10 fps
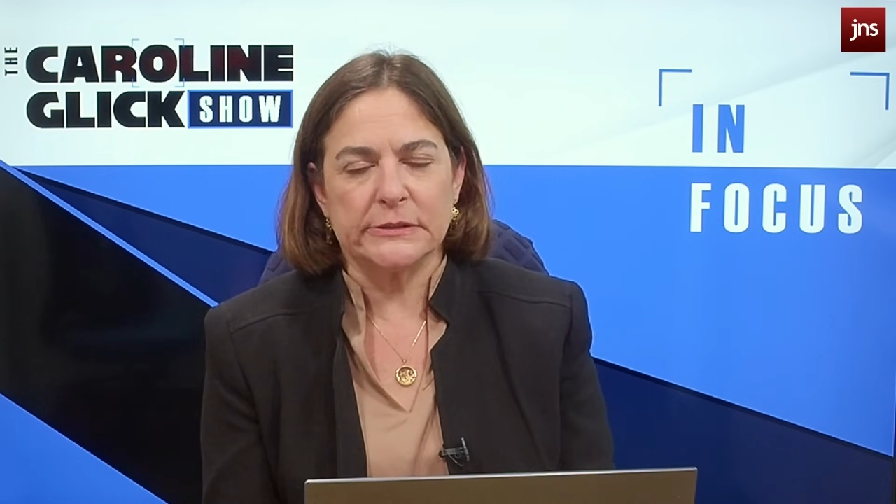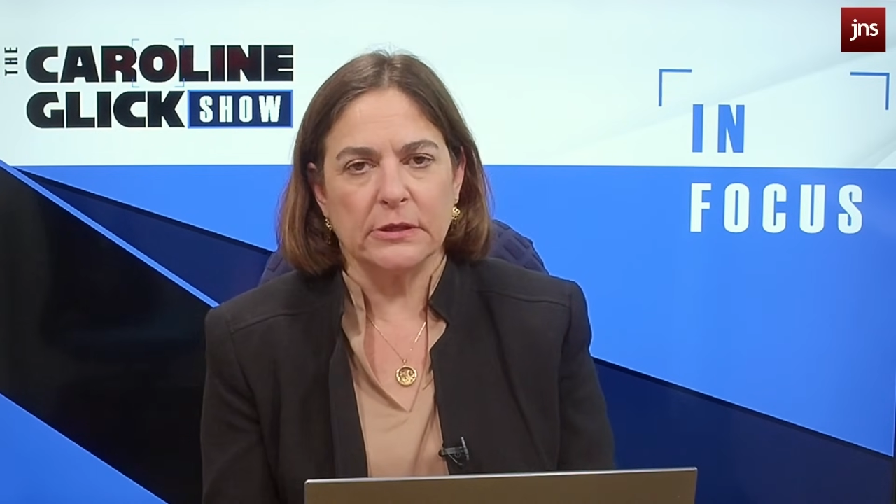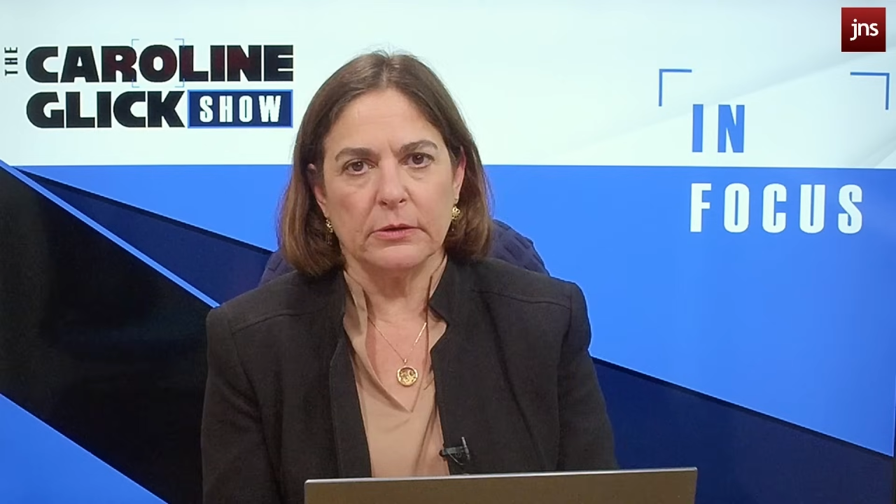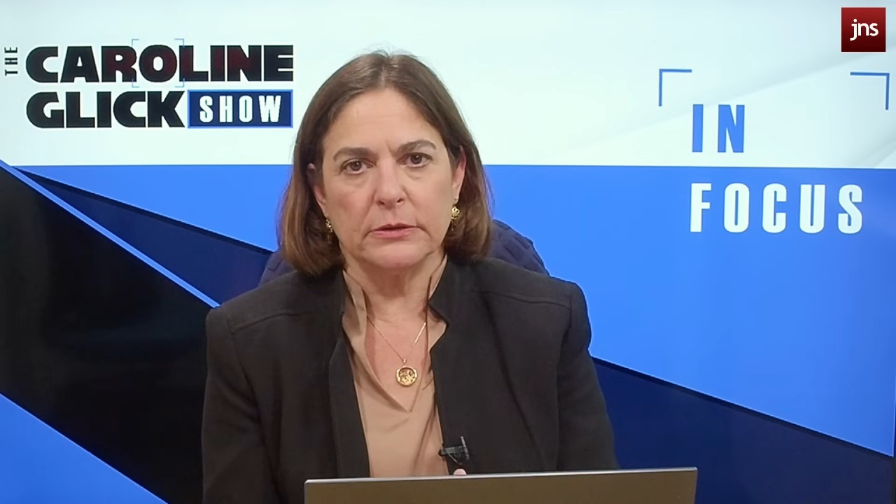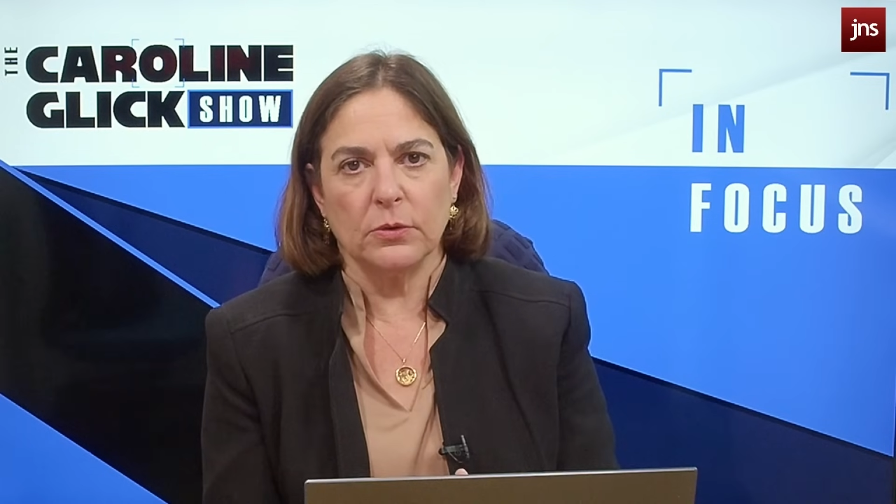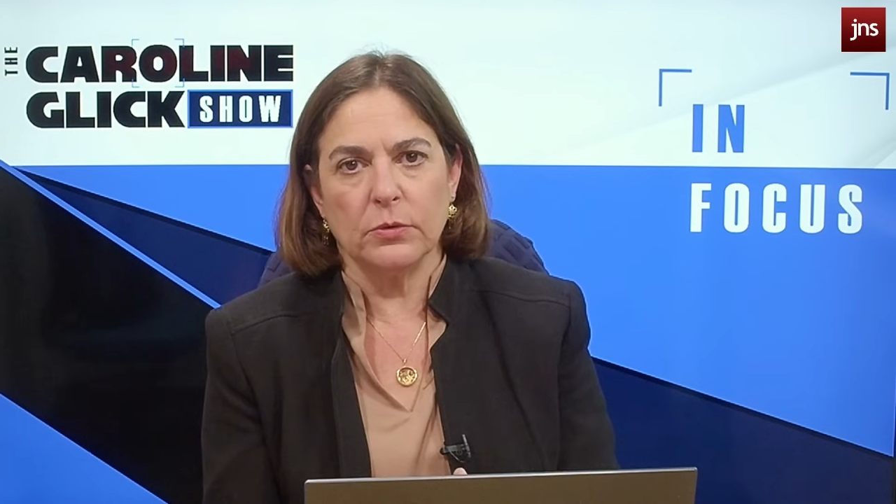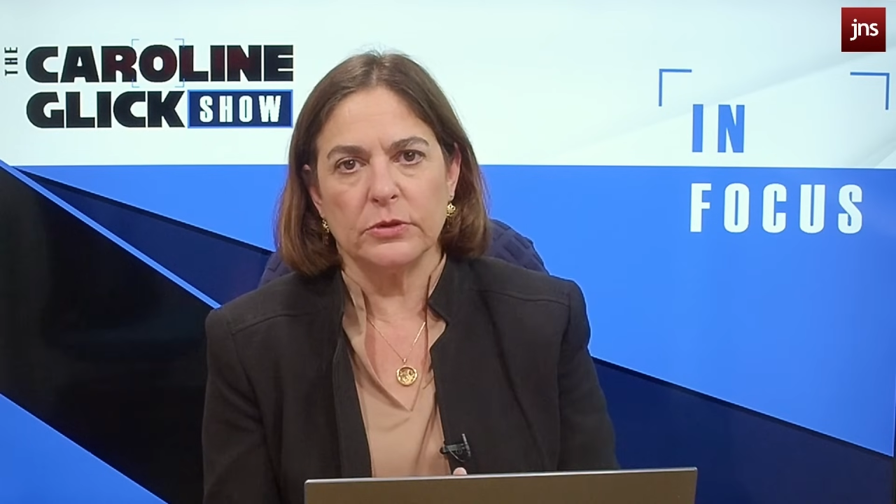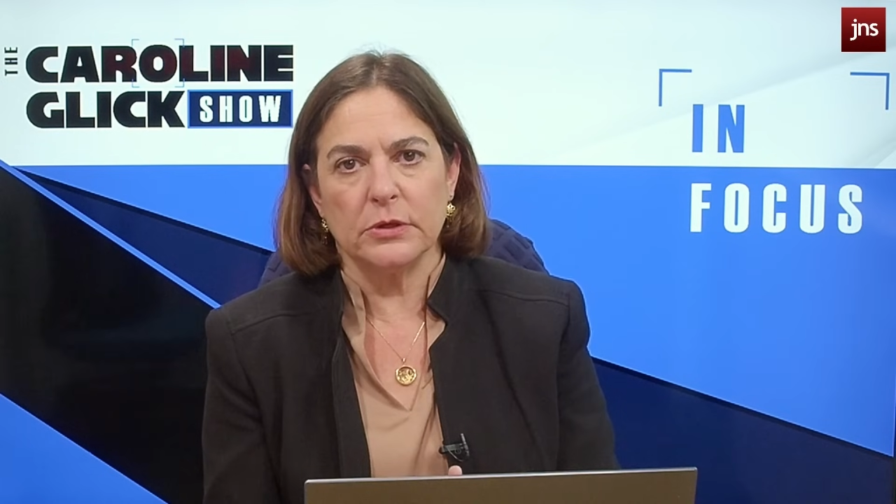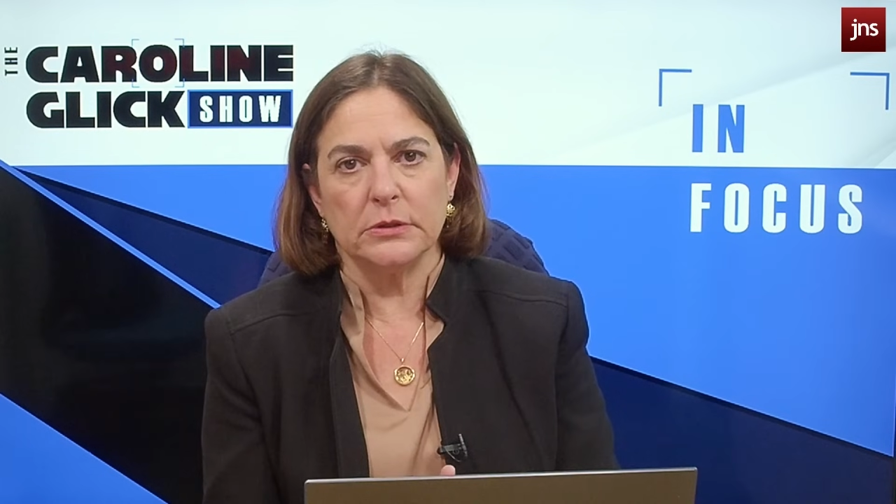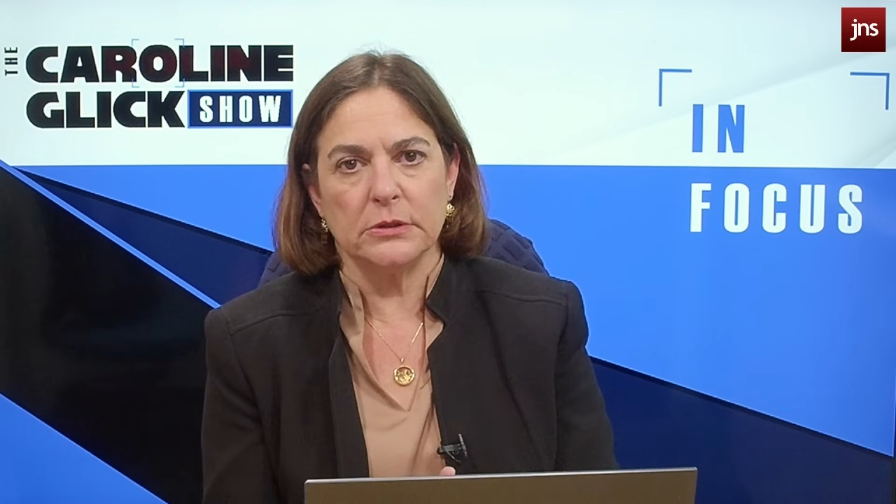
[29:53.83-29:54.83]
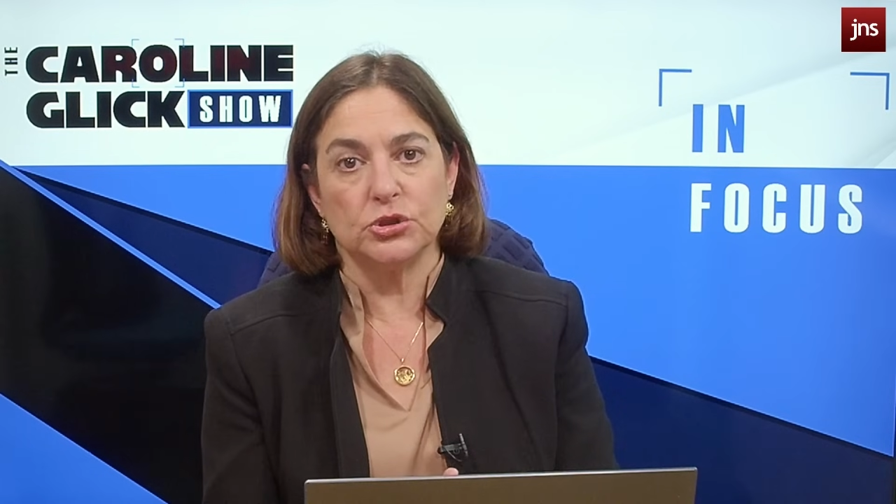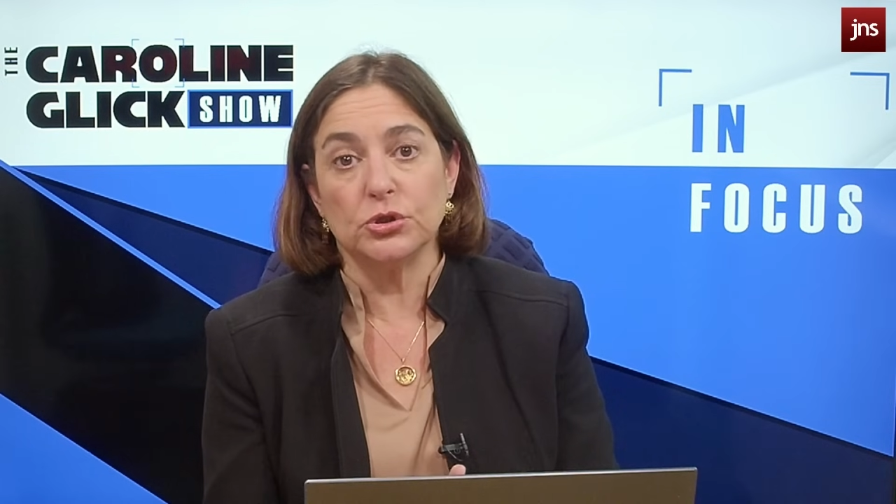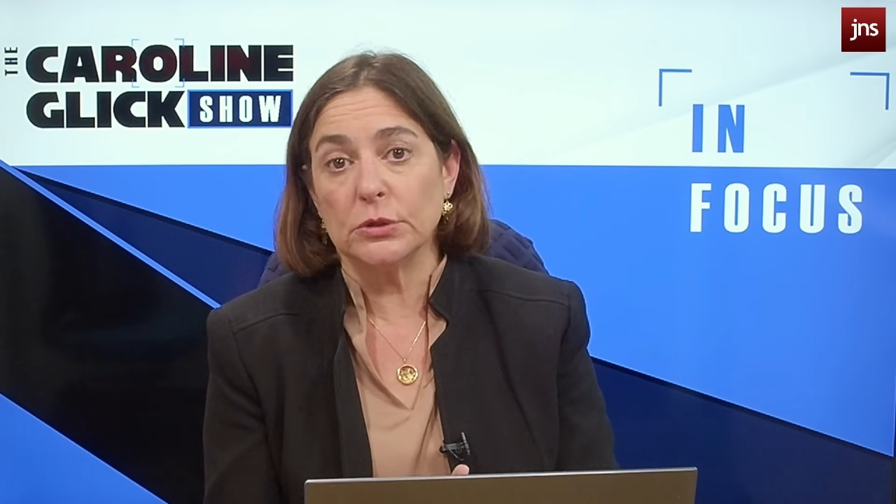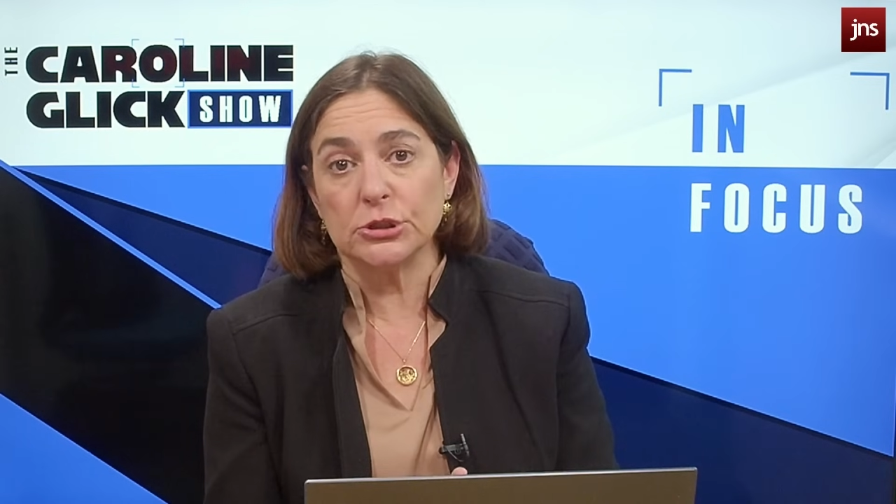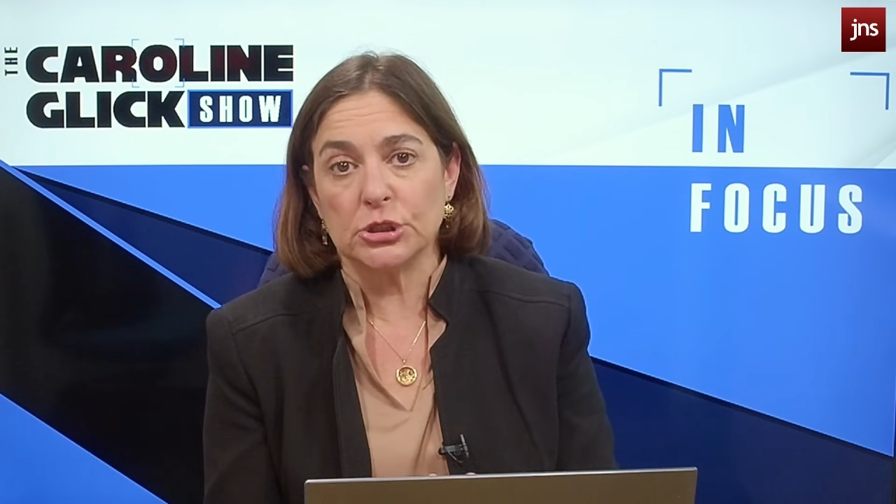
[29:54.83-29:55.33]
the
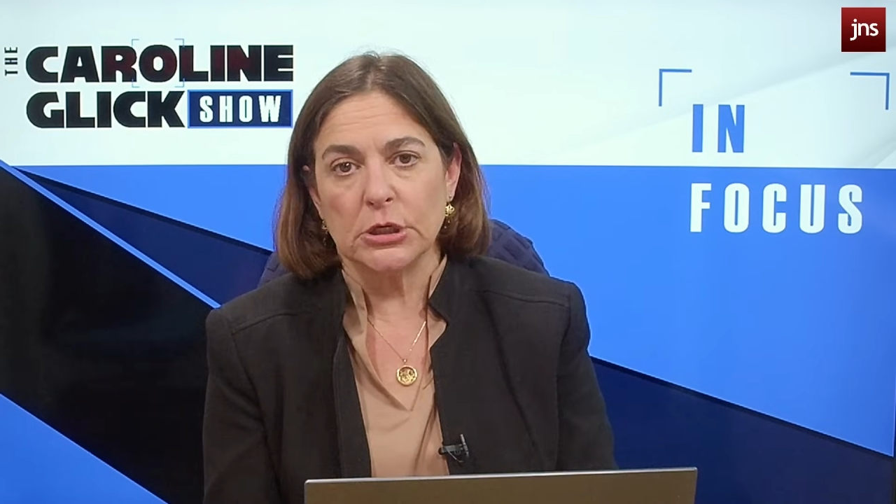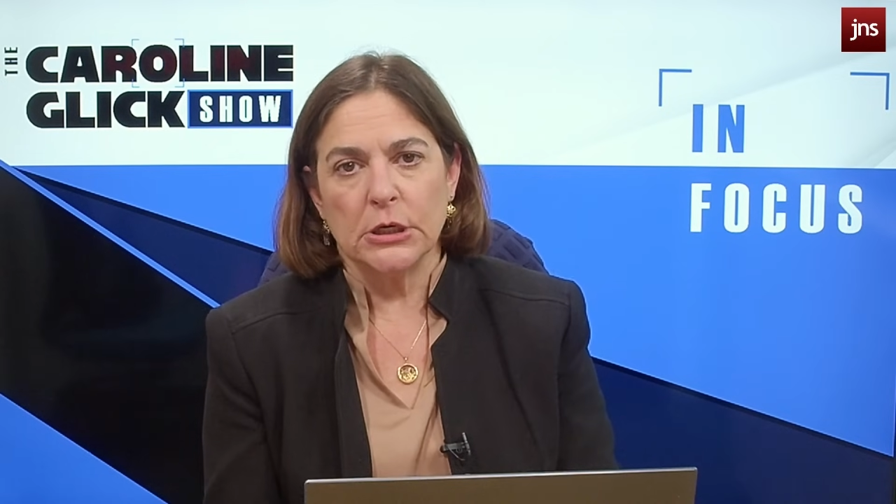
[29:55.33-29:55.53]
Jewish